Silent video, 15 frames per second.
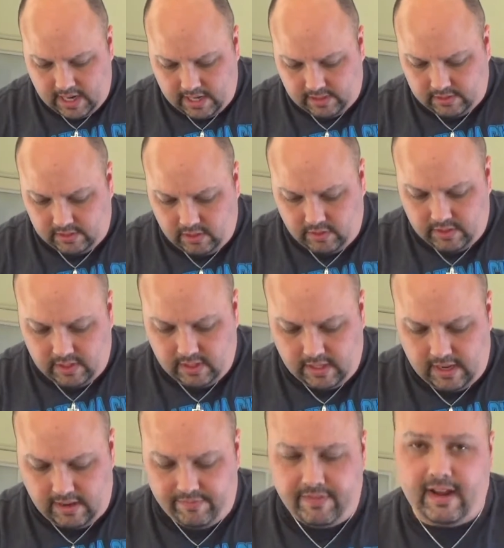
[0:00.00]
right, so
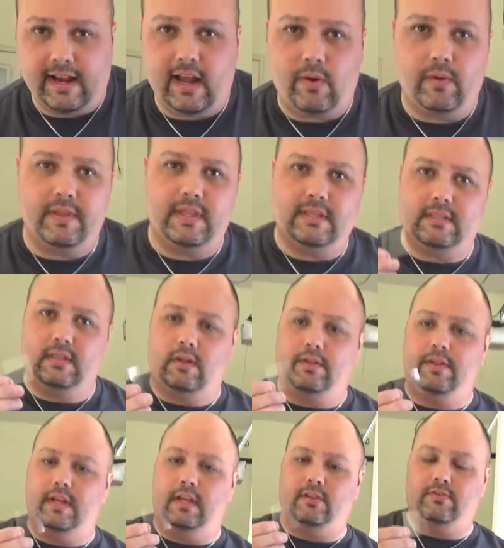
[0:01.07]
I found out what this little
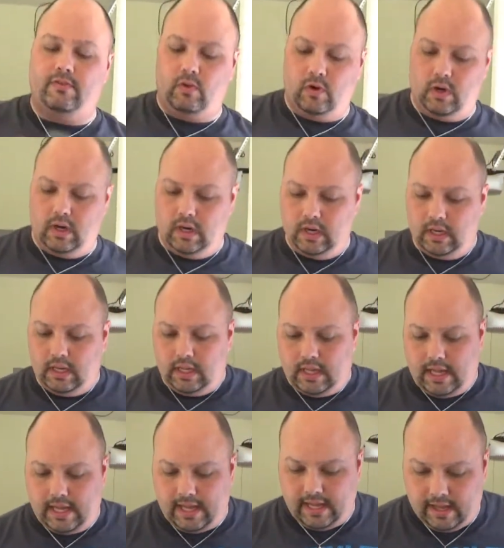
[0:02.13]
thing is for.
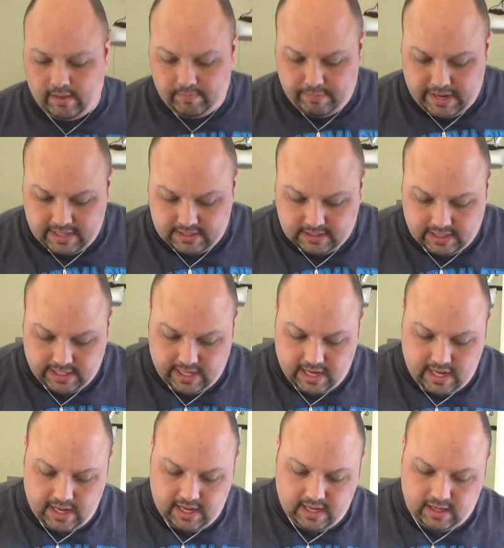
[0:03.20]

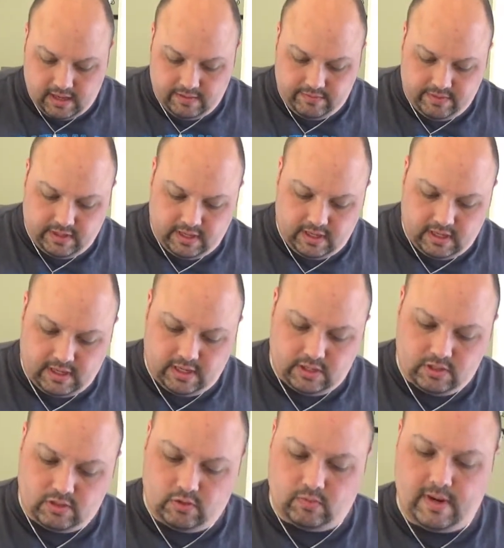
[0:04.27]
Basically, any of the
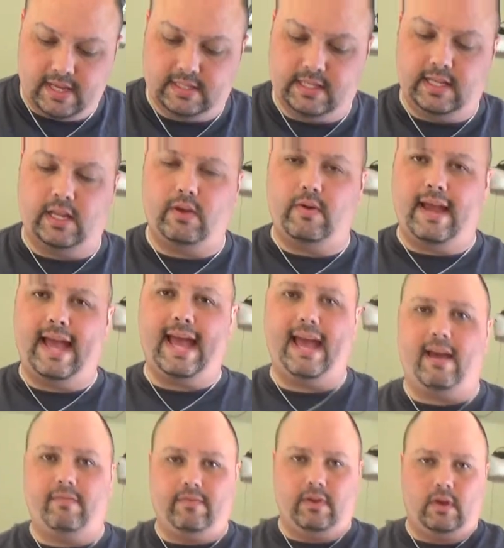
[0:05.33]
additional resin that you
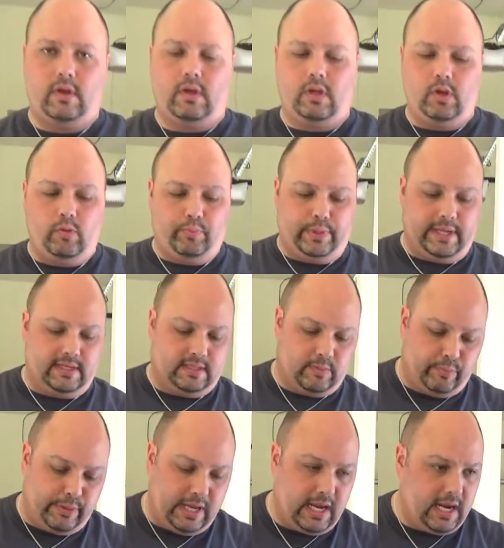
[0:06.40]
have, you place
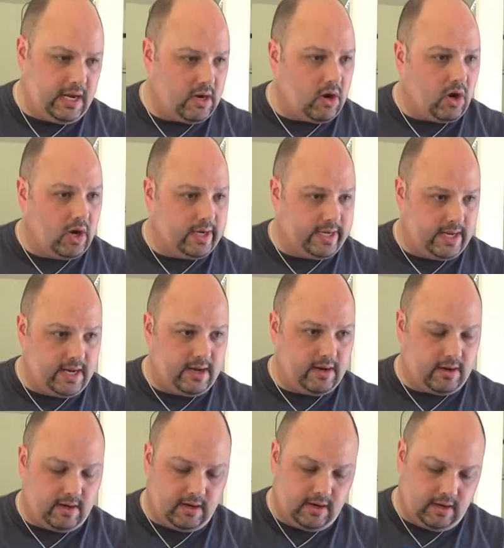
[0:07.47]
a bead on
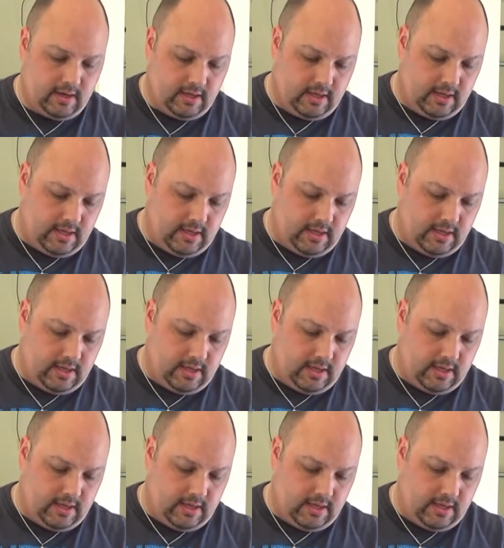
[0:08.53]
here